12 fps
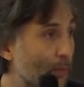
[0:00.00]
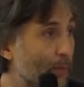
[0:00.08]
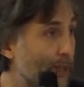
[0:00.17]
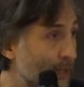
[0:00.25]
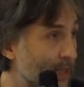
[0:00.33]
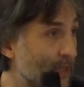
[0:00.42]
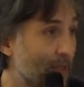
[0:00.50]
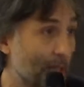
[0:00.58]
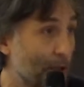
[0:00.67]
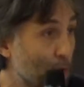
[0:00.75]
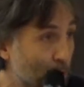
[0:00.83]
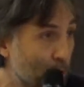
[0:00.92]
business
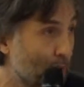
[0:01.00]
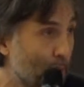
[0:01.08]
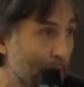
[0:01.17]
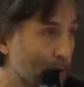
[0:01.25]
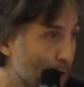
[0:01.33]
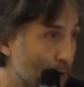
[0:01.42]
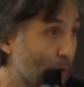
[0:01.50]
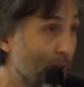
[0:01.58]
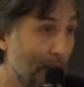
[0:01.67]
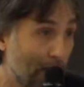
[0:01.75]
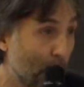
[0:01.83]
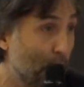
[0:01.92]
as usual because we
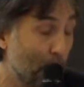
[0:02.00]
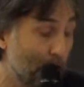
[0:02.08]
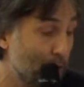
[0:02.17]
have a very